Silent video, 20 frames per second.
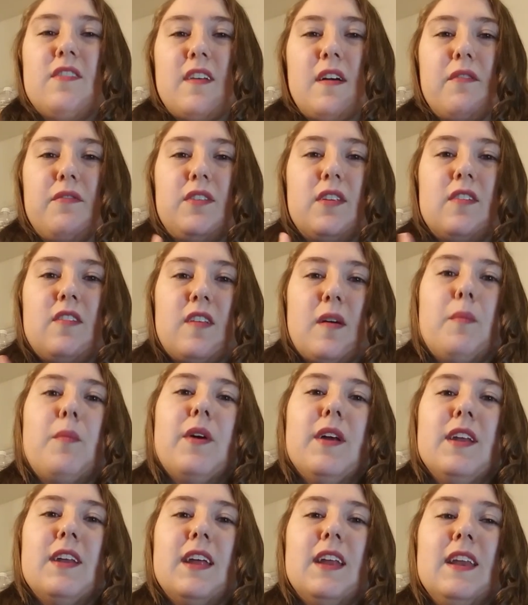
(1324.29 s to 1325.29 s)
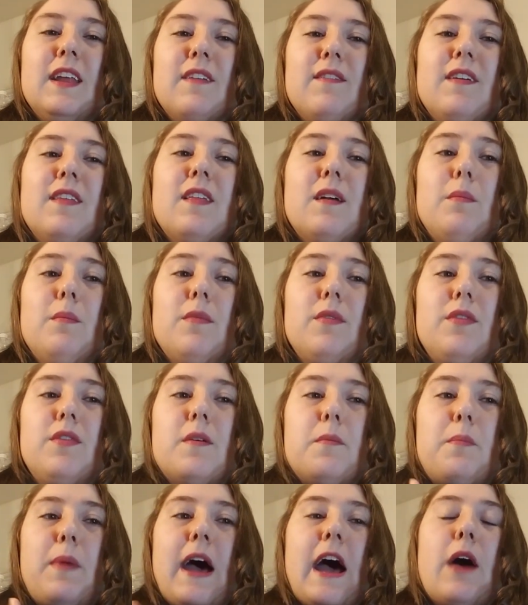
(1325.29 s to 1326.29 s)
to someone and giving them the
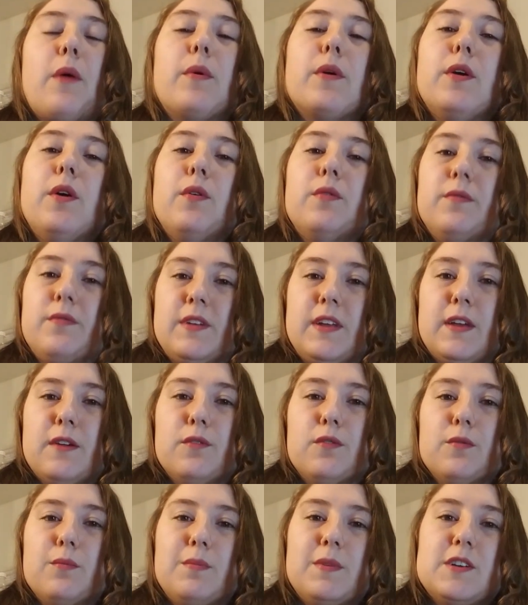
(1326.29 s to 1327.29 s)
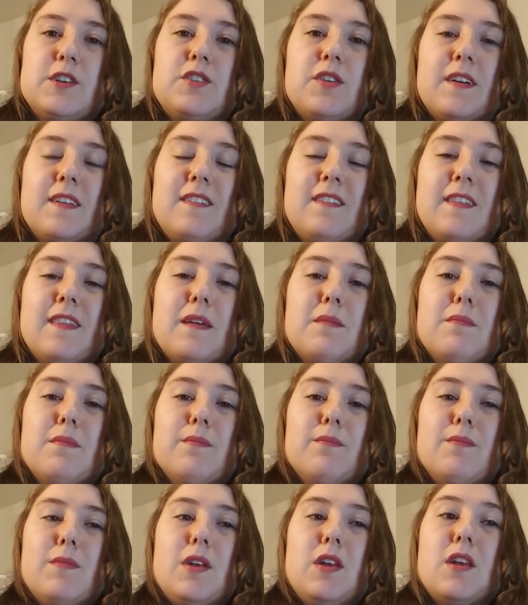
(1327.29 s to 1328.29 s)
power over you, but trusting them
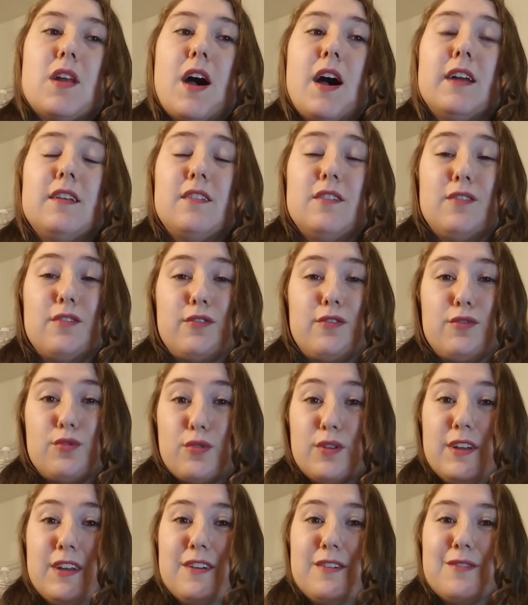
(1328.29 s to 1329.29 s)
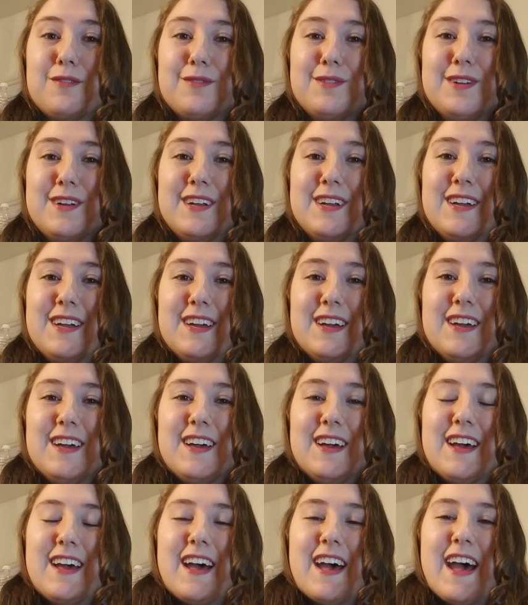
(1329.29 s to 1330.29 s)
not to destroy you.
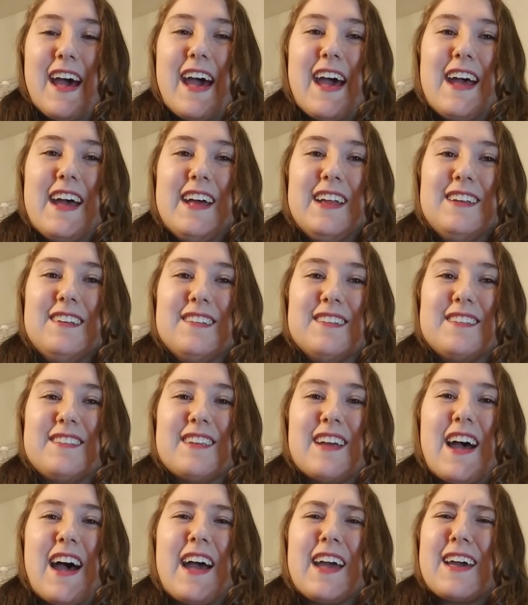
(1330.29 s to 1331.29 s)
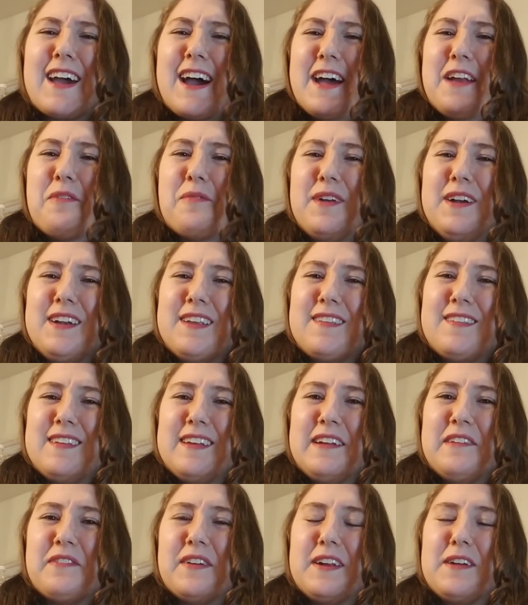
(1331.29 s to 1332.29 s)
And I kind of wanted to see if
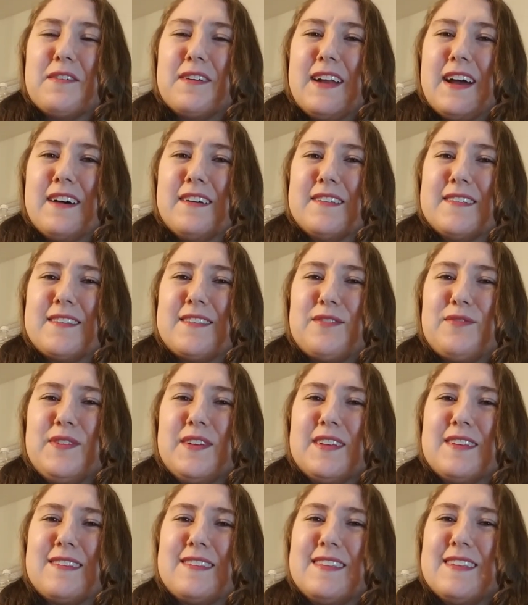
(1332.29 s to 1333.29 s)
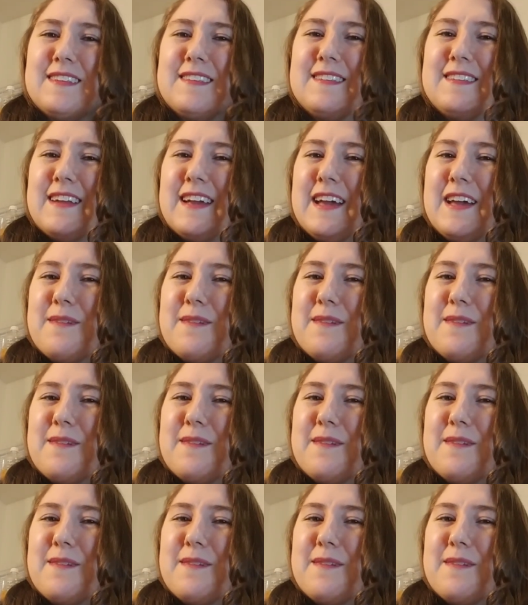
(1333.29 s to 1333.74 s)
anyone else feels the same.